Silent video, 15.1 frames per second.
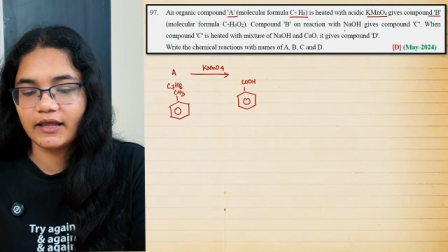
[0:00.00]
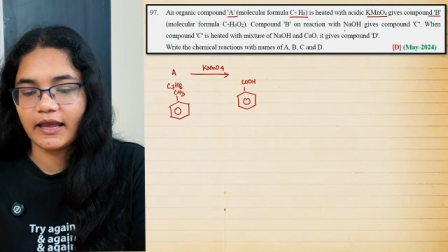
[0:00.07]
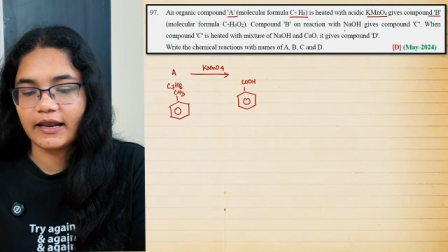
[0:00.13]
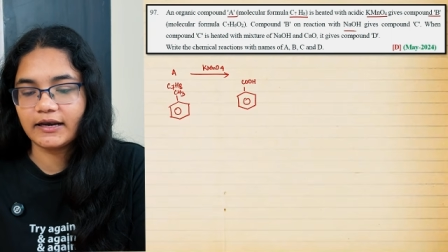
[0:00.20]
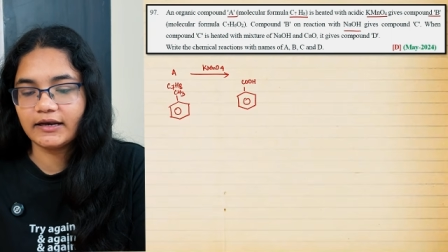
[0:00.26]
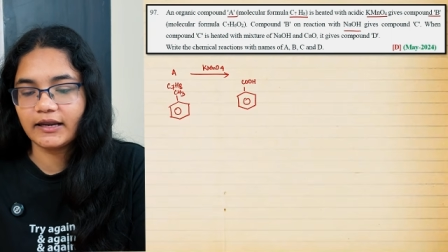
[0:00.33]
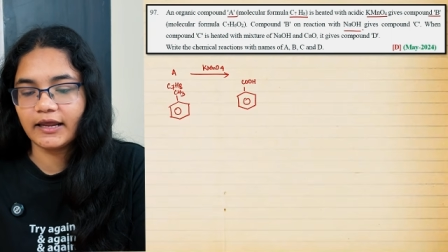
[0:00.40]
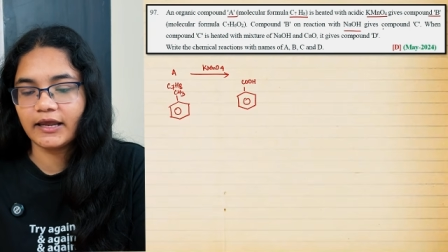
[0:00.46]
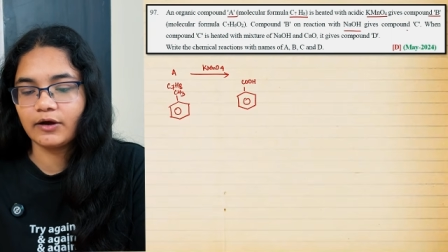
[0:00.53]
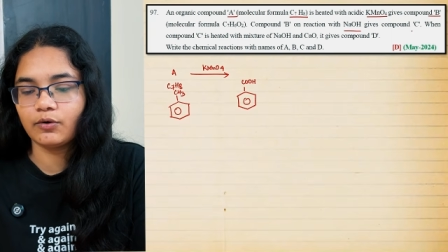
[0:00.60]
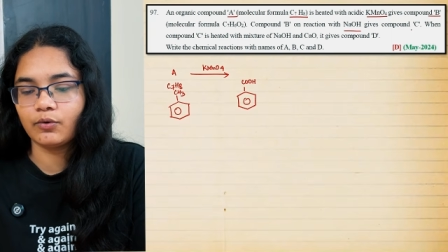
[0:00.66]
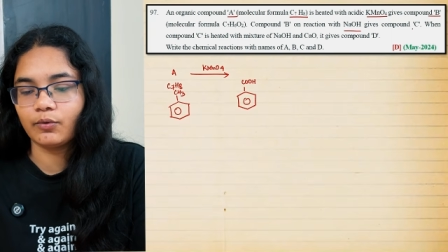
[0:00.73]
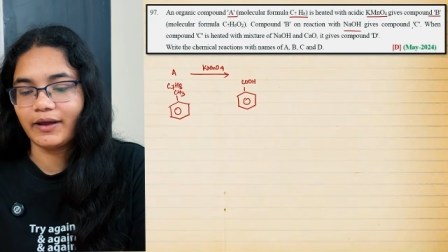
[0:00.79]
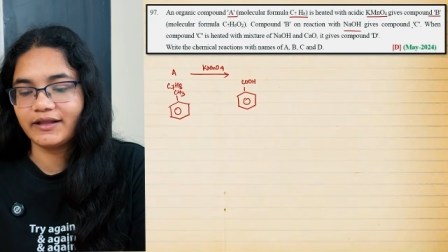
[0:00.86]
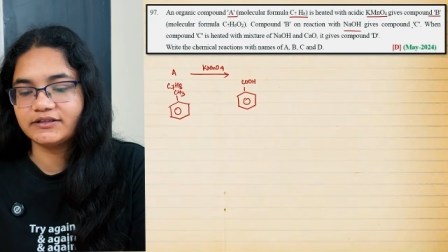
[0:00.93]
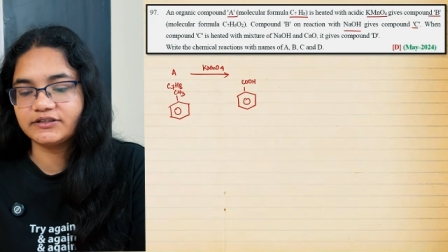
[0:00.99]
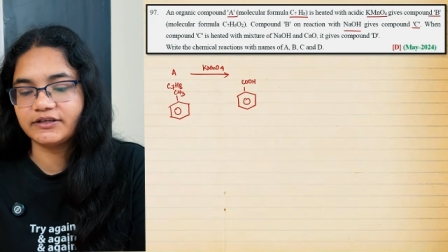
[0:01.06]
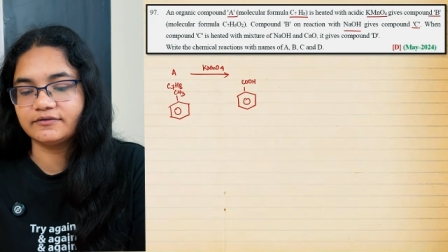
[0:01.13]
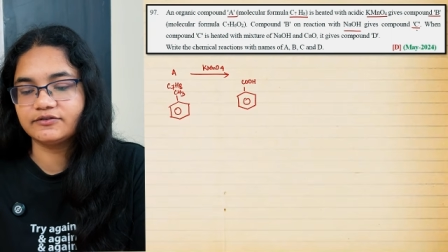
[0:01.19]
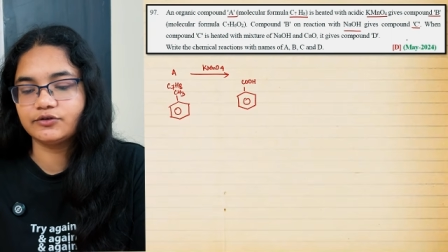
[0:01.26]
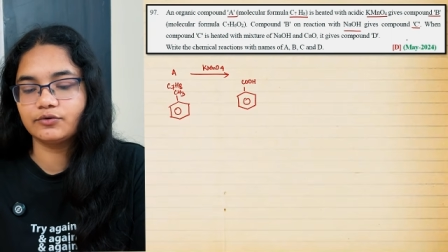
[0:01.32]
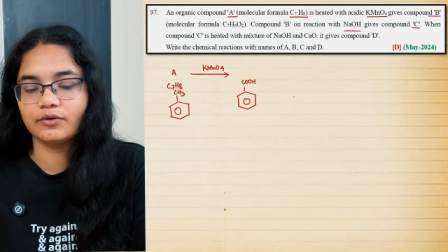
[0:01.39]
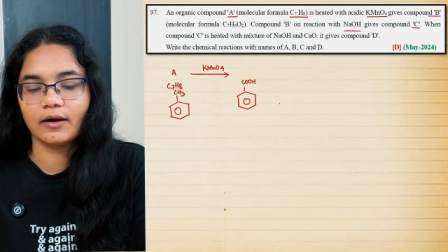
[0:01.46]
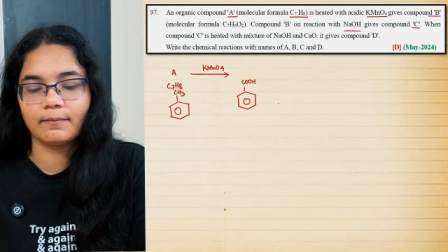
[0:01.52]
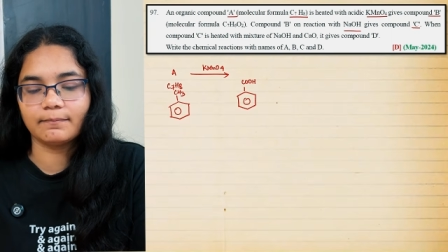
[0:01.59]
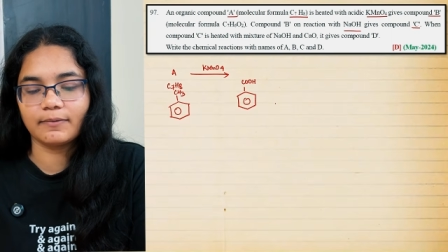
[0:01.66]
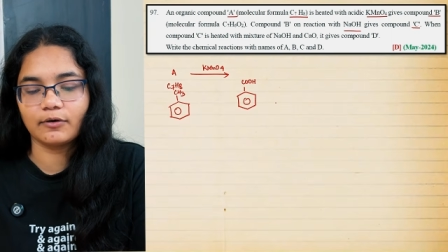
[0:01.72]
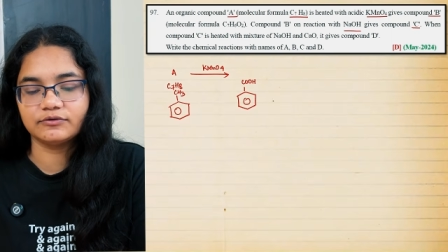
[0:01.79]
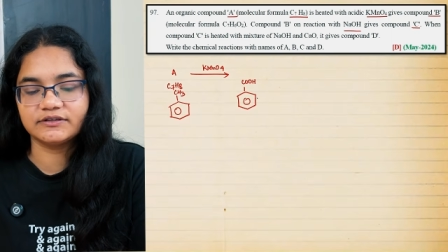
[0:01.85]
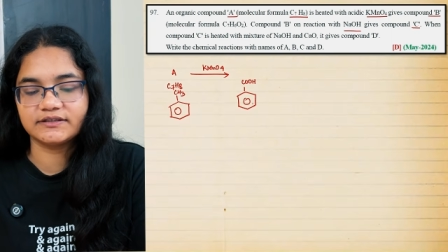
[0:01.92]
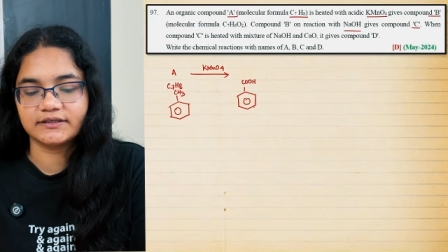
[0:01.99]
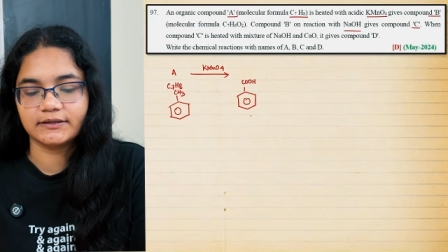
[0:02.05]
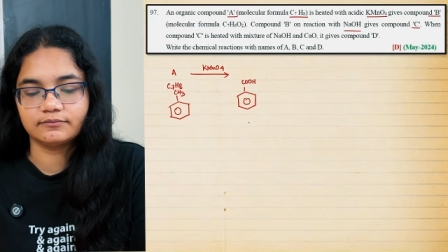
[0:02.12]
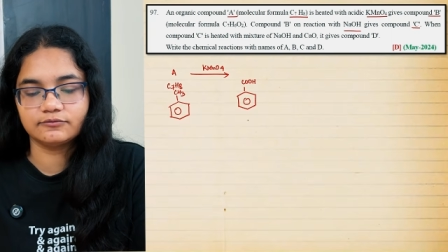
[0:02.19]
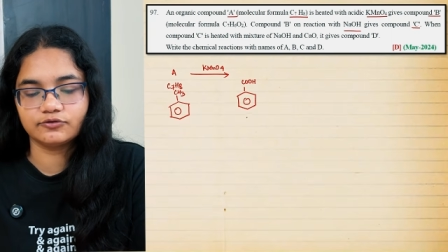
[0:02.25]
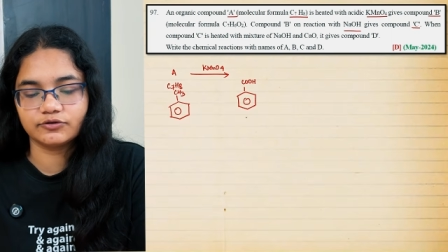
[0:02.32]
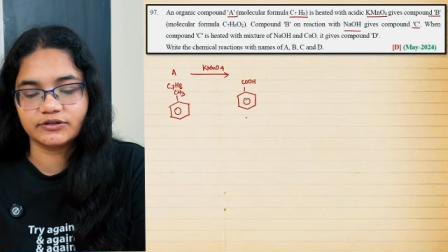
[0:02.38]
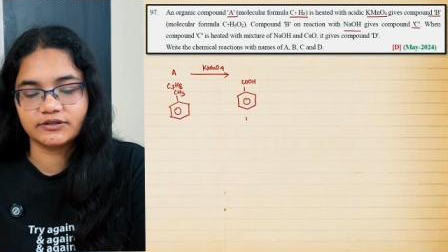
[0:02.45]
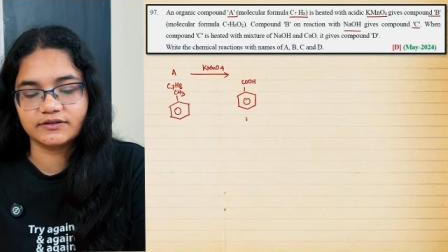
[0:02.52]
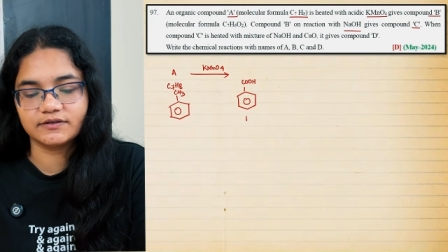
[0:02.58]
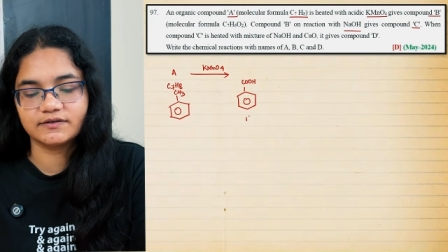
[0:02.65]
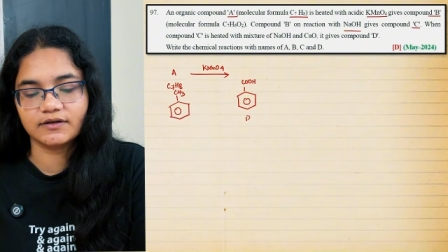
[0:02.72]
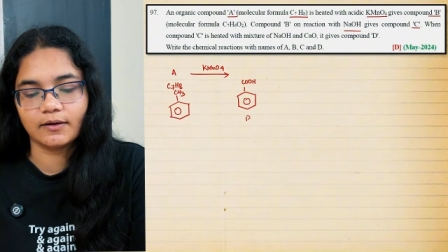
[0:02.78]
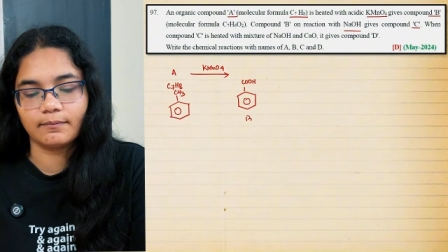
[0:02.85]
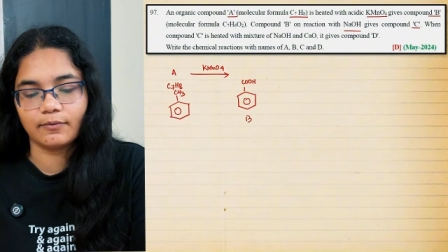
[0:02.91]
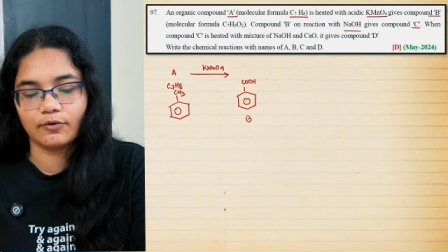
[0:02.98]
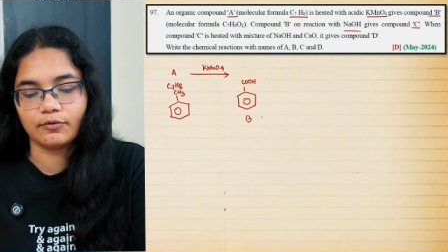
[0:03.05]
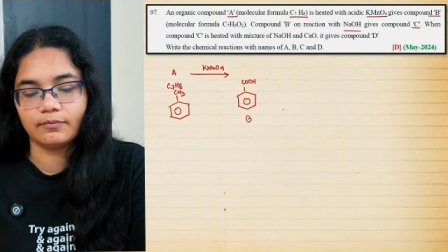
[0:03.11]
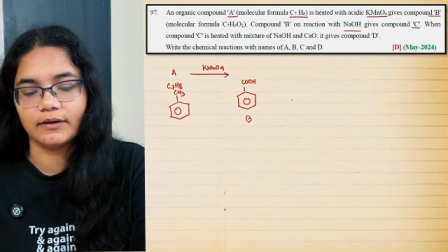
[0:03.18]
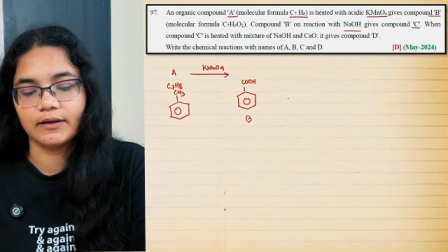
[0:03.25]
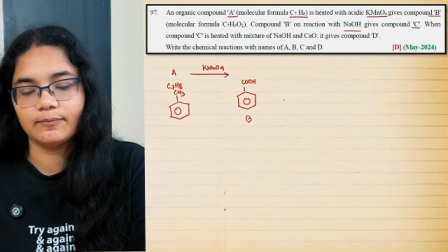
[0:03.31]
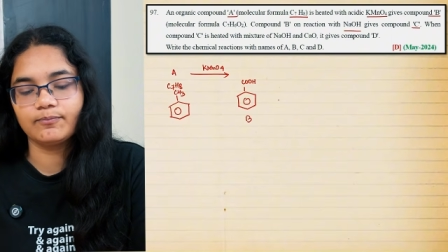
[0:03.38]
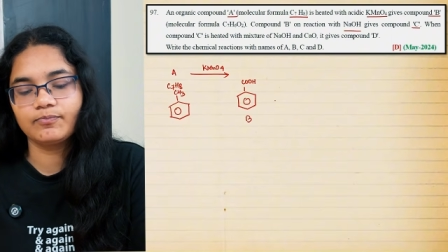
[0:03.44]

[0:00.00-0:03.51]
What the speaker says: NaOH gives you compound C. So this is compound B.